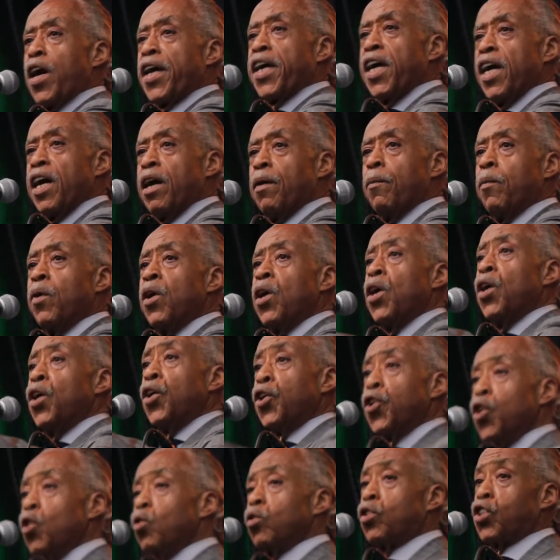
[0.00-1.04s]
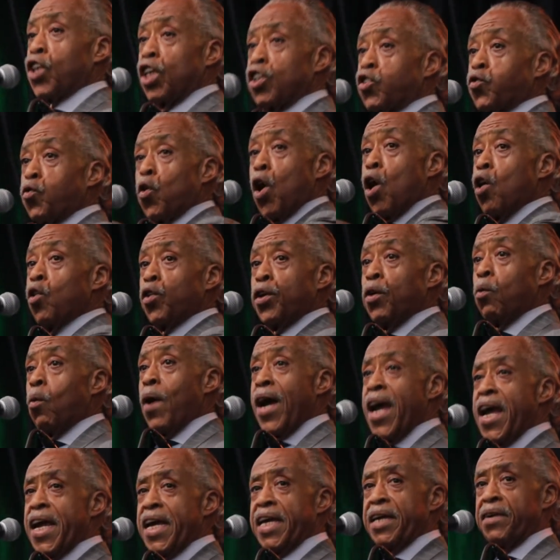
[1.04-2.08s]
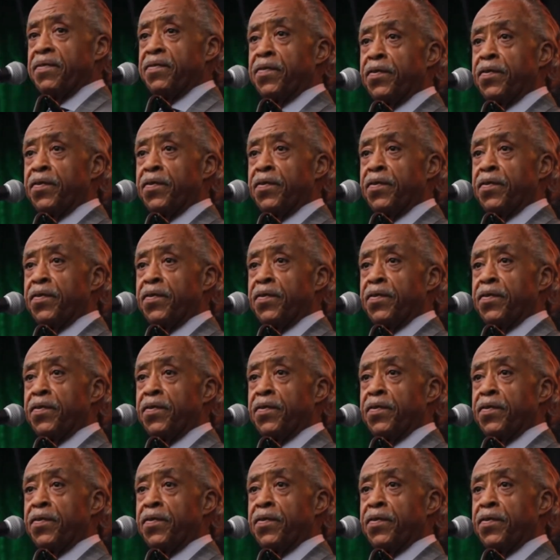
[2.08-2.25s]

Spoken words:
him. You just rode the wave.